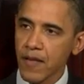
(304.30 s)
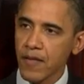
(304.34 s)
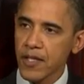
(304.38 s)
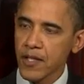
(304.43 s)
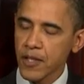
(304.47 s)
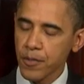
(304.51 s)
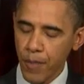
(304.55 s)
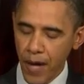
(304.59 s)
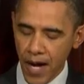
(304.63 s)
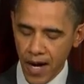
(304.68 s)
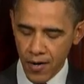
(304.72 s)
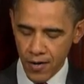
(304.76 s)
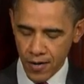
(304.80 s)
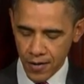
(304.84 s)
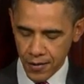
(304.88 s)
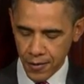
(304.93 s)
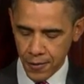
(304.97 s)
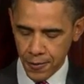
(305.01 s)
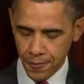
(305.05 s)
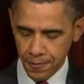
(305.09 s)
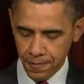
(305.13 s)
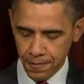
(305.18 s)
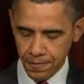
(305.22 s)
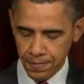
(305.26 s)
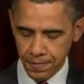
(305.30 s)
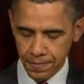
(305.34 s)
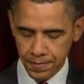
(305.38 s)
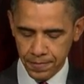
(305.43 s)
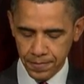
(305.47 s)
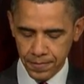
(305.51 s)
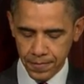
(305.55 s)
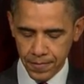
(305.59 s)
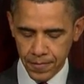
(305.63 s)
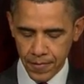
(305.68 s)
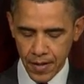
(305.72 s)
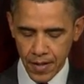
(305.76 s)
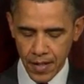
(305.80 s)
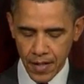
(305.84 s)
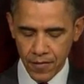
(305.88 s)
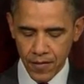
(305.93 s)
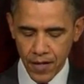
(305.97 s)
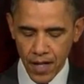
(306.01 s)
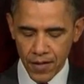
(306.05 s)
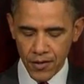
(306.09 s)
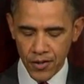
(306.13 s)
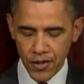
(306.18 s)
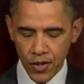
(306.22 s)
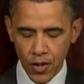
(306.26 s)
have inspired us, and they've
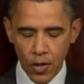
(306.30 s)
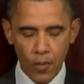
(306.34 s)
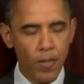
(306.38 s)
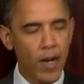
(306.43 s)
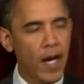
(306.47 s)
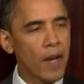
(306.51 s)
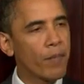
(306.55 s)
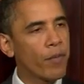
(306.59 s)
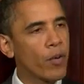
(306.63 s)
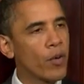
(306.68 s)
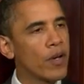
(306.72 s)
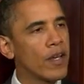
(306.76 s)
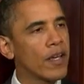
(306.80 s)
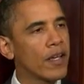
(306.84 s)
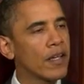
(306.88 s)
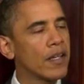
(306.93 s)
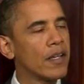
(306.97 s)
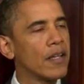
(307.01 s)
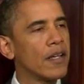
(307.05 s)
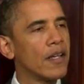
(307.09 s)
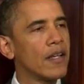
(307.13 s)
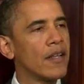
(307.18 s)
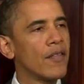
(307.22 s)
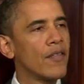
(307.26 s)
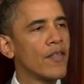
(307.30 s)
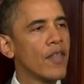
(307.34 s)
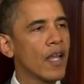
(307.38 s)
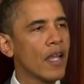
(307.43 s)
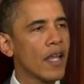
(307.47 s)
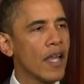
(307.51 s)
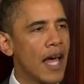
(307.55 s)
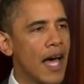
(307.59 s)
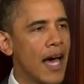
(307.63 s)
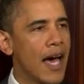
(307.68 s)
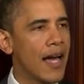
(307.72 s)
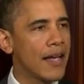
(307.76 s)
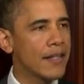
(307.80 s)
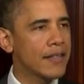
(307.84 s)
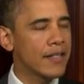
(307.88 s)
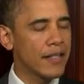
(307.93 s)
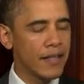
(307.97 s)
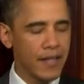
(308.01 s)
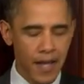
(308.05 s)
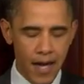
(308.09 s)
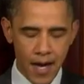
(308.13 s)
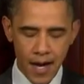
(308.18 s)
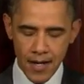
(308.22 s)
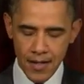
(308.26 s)
done so by putting the lie
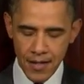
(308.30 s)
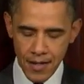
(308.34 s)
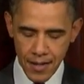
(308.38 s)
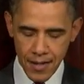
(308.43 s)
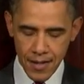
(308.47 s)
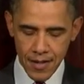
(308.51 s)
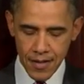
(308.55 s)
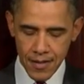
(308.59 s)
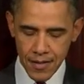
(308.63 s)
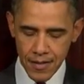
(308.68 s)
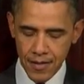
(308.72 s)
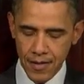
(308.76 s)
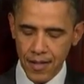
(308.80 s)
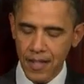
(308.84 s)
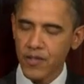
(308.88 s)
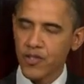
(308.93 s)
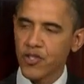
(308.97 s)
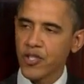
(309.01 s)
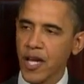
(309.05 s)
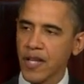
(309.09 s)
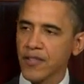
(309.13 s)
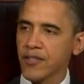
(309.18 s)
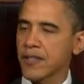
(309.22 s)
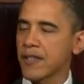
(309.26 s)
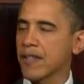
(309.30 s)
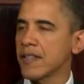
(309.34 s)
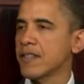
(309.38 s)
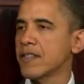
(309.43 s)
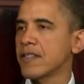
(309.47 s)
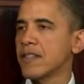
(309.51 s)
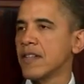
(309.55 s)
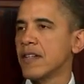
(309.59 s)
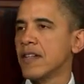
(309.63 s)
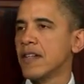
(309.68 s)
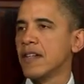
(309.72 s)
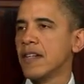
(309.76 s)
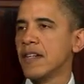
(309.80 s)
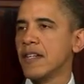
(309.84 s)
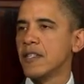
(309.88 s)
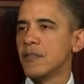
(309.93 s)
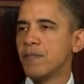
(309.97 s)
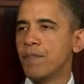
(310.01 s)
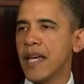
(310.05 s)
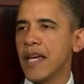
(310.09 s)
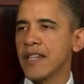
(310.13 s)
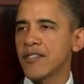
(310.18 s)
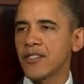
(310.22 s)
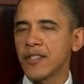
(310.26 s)
to the idea that justice
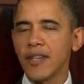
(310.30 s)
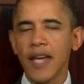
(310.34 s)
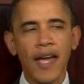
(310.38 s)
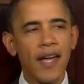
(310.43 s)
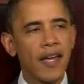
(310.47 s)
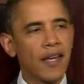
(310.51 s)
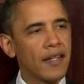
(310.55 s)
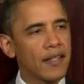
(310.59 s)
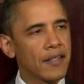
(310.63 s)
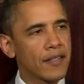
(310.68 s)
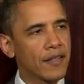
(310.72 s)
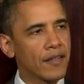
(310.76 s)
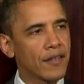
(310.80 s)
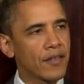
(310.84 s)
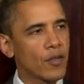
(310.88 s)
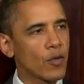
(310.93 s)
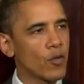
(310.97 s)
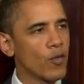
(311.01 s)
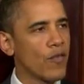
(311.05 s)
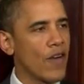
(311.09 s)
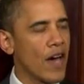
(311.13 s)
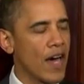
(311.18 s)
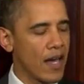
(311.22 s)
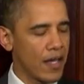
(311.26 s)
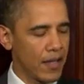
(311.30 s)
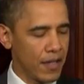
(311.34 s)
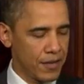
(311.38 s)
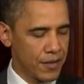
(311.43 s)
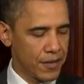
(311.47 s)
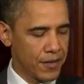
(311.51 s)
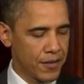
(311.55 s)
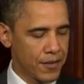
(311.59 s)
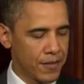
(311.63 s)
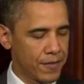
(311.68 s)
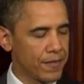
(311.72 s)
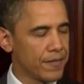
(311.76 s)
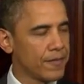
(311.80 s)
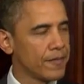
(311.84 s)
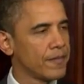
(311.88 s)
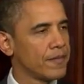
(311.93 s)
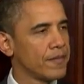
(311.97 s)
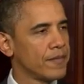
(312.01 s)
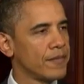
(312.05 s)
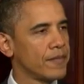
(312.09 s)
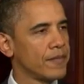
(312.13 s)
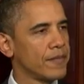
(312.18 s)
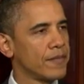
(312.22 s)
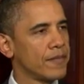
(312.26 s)
is best gained through violence.
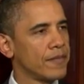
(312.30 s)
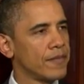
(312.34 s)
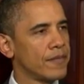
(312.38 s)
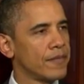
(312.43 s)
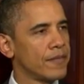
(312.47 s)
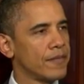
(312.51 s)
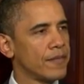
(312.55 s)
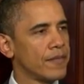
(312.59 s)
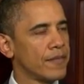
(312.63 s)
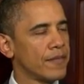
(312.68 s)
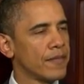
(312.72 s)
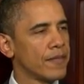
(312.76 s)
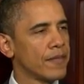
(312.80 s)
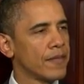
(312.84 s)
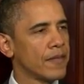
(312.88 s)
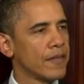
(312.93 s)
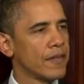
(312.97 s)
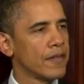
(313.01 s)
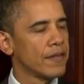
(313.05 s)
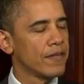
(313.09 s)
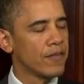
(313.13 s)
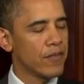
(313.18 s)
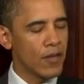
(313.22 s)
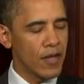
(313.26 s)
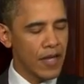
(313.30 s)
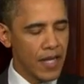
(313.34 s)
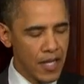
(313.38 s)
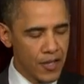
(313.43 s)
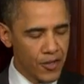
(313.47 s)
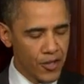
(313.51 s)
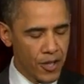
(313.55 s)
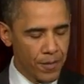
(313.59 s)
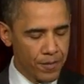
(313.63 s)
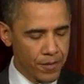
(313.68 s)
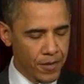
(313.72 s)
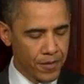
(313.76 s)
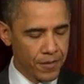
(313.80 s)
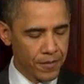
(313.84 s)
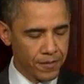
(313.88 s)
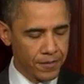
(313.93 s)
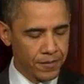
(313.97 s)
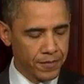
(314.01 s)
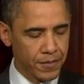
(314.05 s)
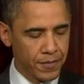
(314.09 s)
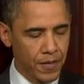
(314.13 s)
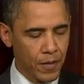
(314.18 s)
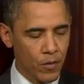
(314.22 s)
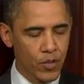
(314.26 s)
For in Egypt,
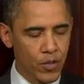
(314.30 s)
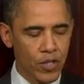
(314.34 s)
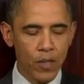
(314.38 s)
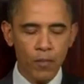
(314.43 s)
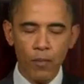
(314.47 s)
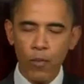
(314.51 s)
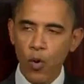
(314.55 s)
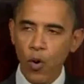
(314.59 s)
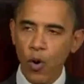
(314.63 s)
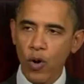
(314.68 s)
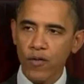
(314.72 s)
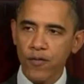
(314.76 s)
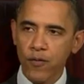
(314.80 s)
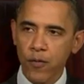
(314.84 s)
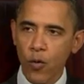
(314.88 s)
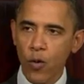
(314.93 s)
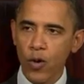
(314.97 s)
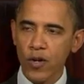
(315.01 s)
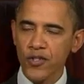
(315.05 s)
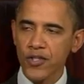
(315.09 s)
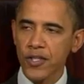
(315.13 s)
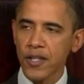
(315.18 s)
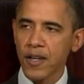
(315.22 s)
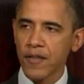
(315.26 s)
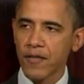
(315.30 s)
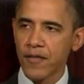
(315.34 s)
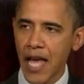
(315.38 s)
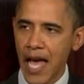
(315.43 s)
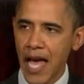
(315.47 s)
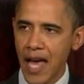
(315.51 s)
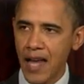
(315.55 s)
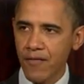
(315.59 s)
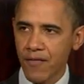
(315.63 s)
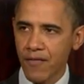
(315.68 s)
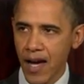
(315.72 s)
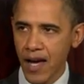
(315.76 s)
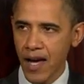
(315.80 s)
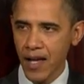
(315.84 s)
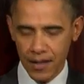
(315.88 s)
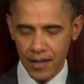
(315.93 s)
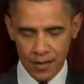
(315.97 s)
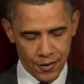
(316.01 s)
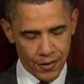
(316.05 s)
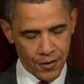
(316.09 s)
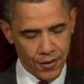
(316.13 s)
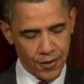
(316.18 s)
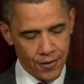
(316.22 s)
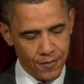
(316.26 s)
it was the moral force of
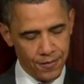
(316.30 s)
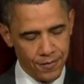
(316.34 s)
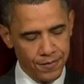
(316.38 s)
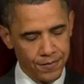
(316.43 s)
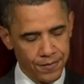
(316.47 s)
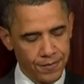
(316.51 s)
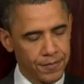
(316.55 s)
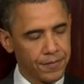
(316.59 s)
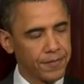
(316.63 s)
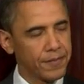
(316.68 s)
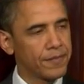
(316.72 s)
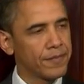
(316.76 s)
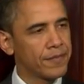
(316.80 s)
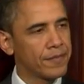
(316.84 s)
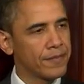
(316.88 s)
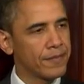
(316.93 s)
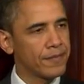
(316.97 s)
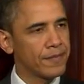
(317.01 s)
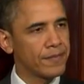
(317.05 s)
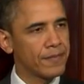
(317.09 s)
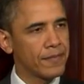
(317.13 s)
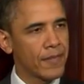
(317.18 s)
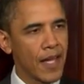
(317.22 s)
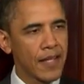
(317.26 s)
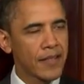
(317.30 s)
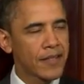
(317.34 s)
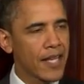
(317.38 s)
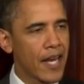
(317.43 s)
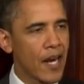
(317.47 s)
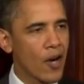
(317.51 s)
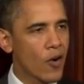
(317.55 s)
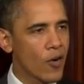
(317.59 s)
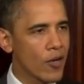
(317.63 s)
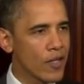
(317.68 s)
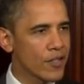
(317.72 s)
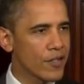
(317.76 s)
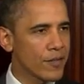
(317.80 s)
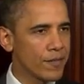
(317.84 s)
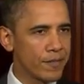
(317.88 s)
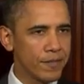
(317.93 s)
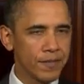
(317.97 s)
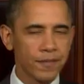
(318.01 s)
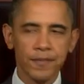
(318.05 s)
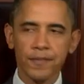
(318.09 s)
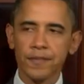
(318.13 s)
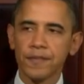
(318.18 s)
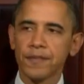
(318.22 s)
nonviolence, not terrorism,